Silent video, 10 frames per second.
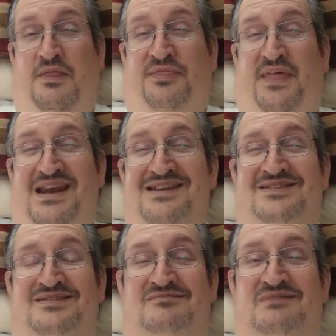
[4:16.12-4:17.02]
That
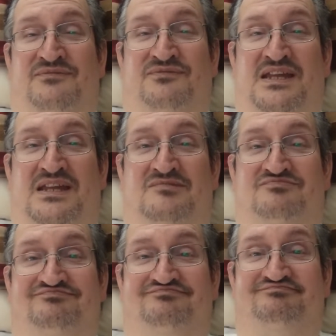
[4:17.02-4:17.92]
is roughly
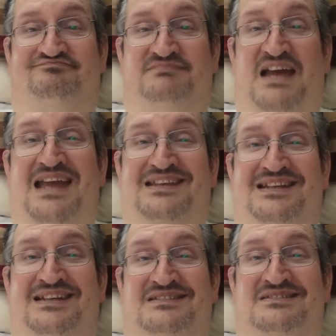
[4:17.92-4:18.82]
8
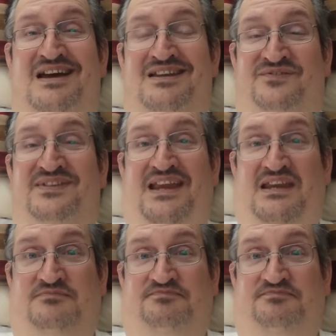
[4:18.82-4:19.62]
kids out of 10.